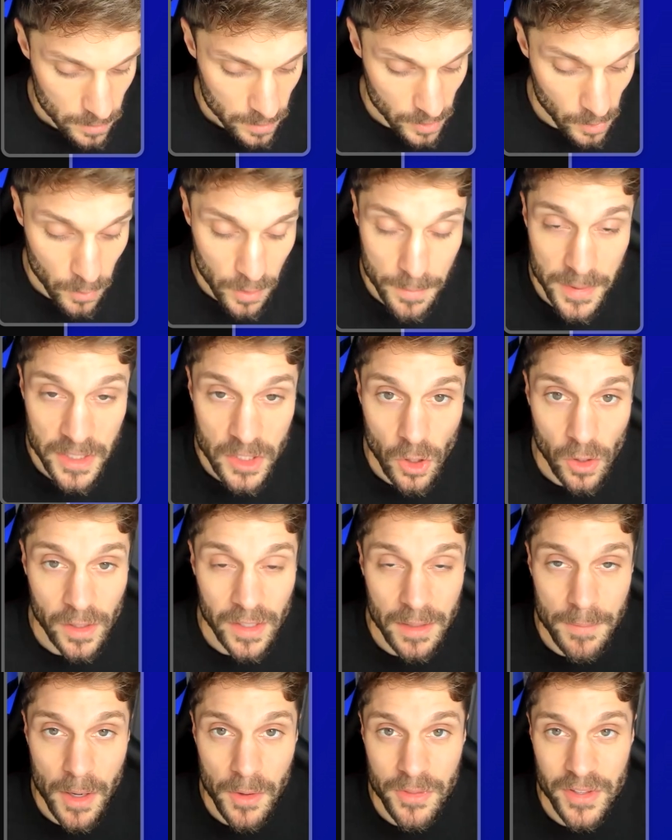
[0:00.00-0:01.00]
You don't want to be
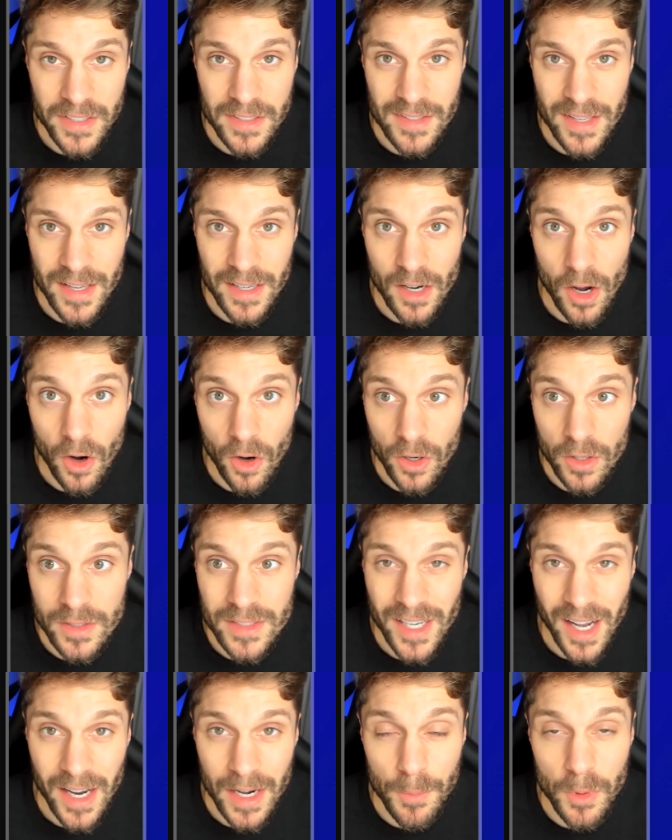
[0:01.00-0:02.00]
talking about things that are
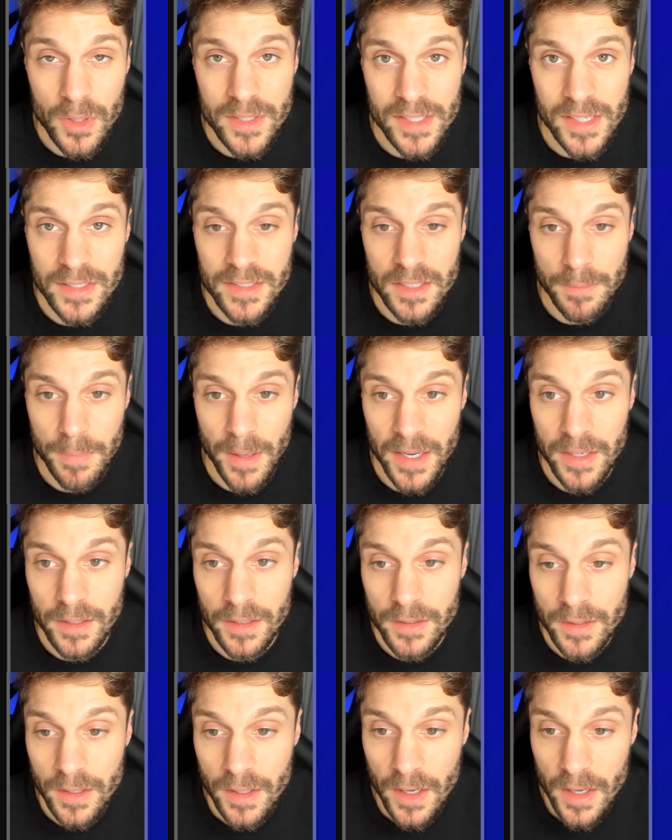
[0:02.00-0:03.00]
time or date
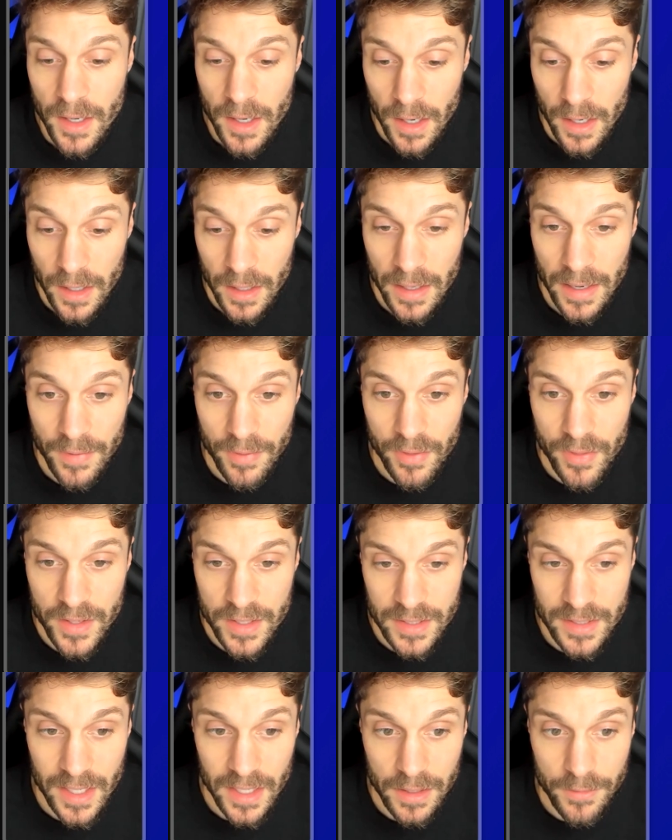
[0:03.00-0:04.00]
dependent. And
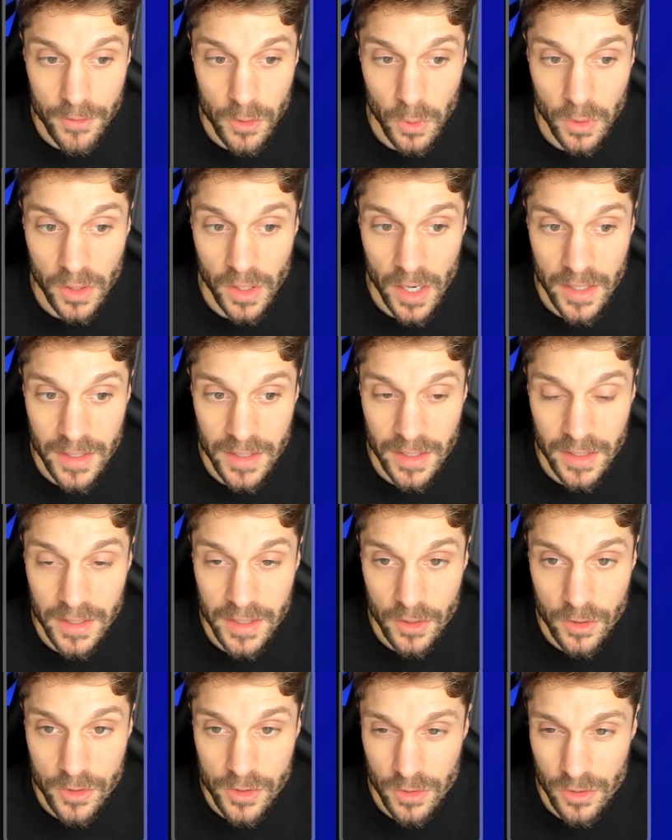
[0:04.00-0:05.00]
this can give you a good idea
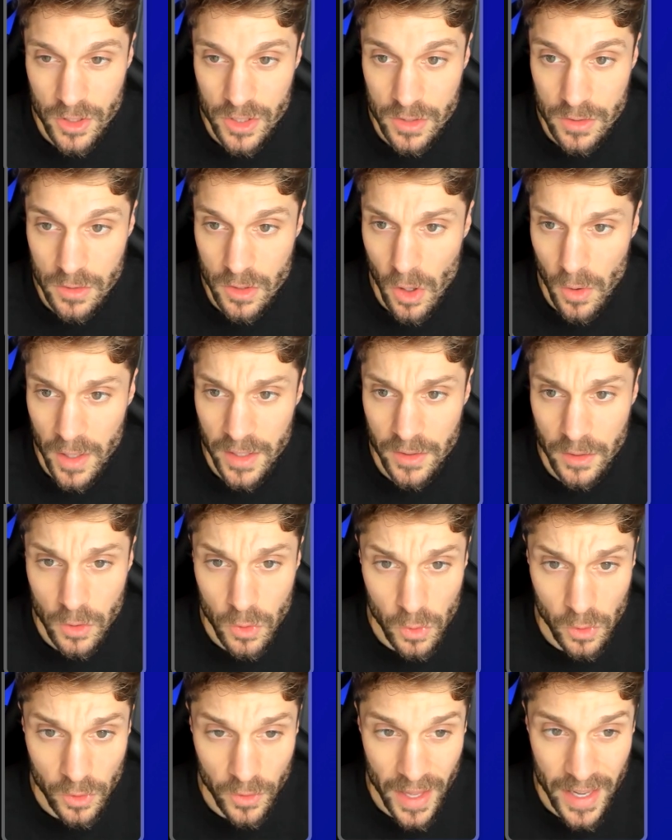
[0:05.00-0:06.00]
here. So just go ahead
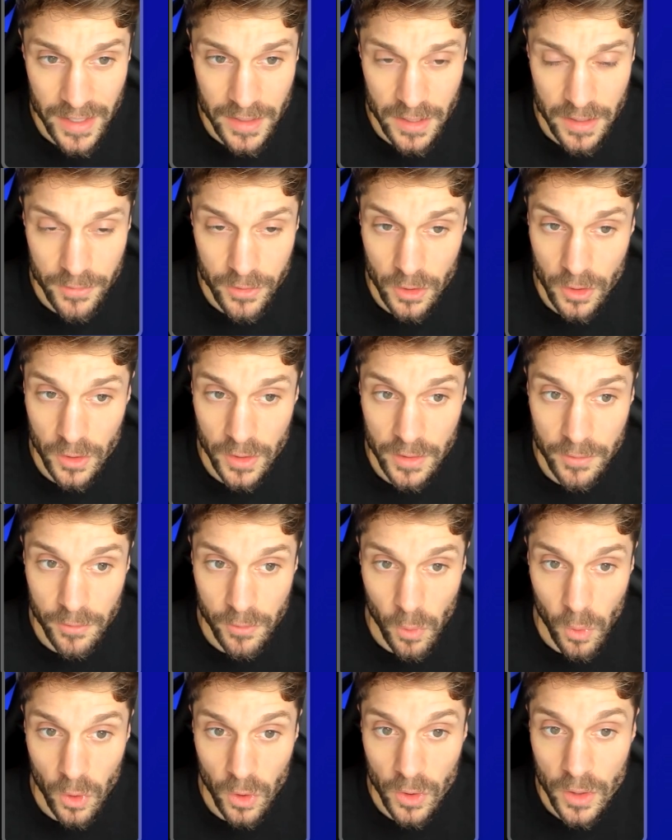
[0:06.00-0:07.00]
and Google that if you're looking
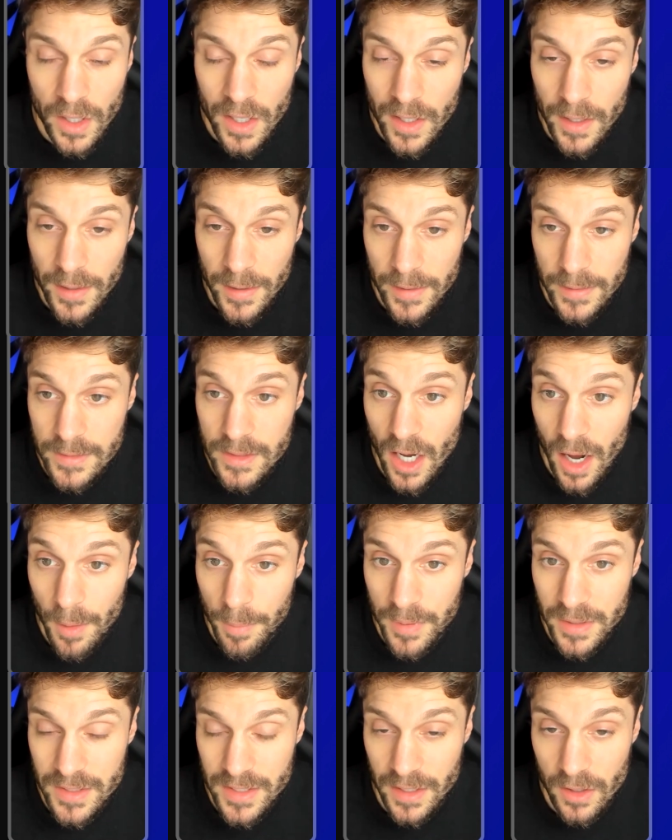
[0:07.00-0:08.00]
for
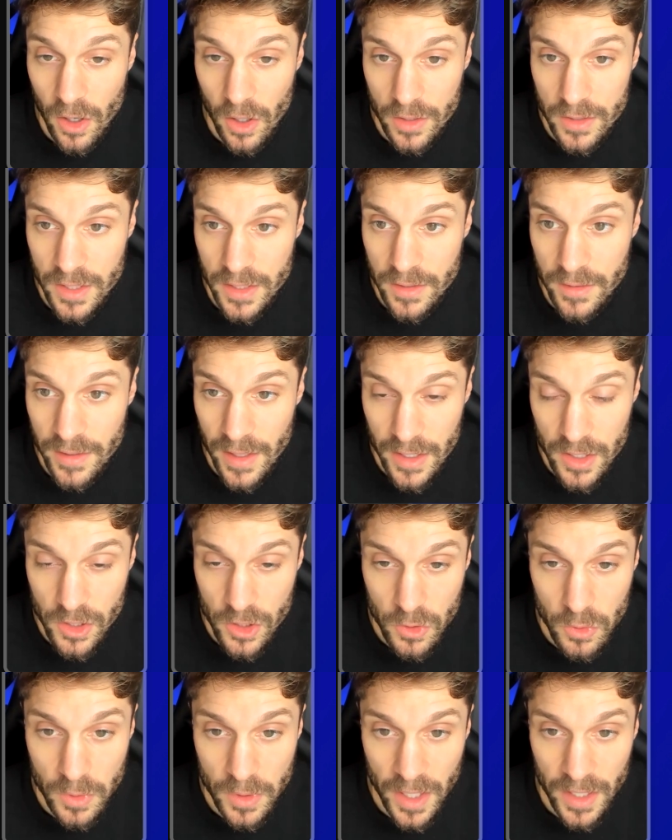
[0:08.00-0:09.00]
topics and content that
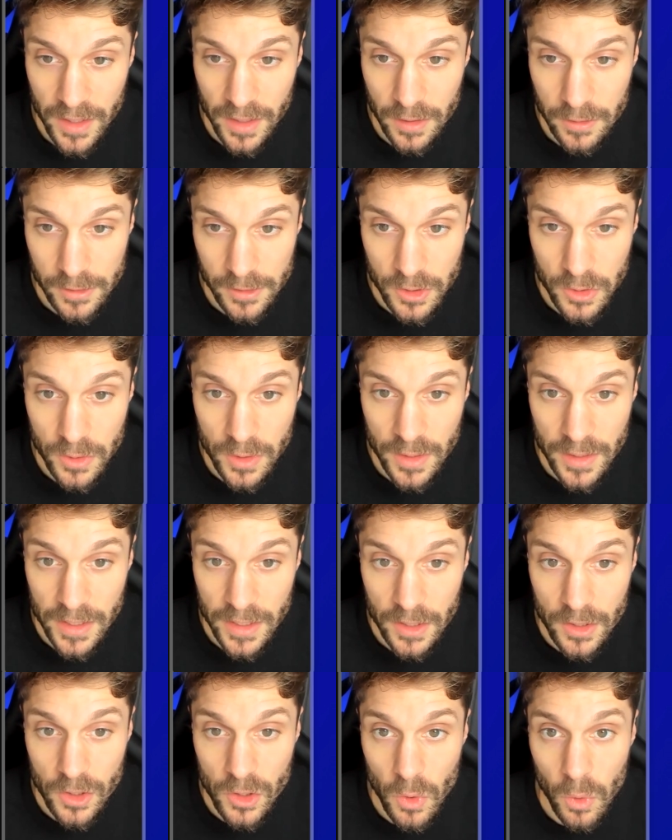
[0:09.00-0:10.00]
you can include
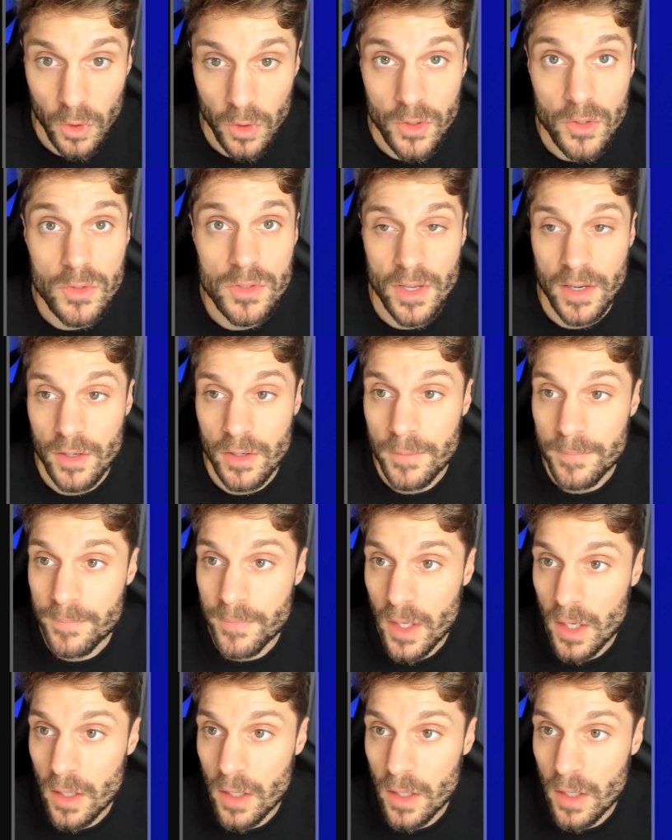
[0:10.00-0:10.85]
in your newsletter.